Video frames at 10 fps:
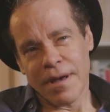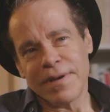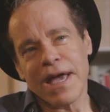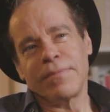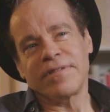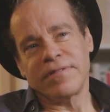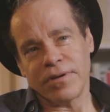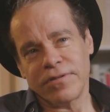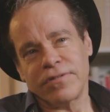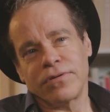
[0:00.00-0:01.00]
Became a
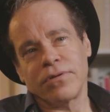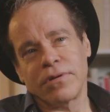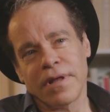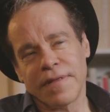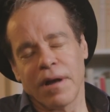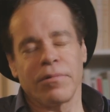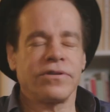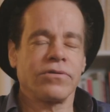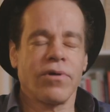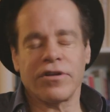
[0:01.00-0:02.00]
serious student, and then I went
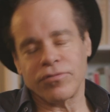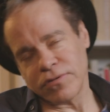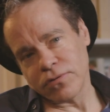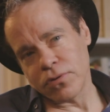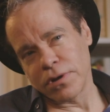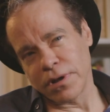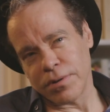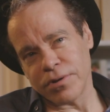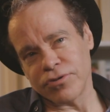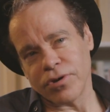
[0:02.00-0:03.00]
to graduate school in
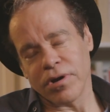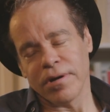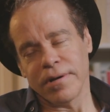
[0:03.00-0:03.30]
literature.